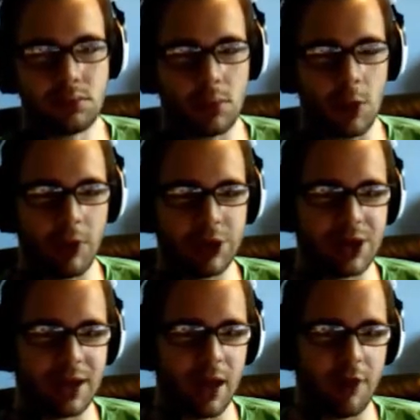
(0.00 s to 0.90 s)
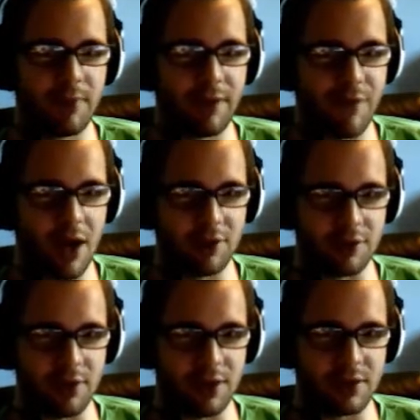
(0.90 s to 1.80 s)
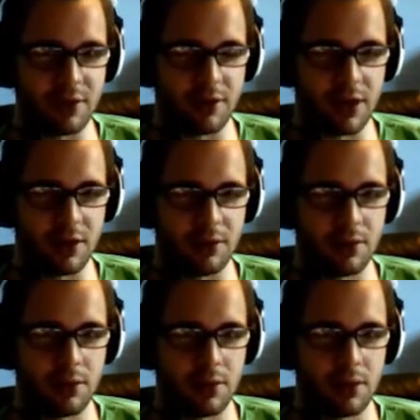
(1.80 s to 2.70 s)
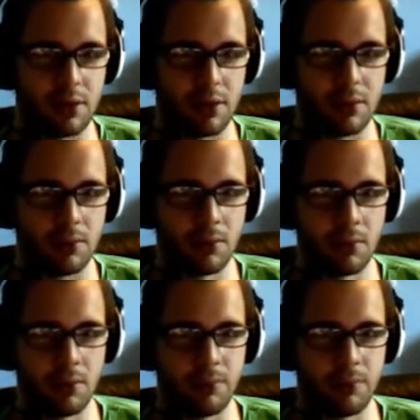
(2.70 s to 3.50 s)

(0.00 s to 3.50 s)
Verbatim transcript: Why should I care if my father's resting or not? Hmm.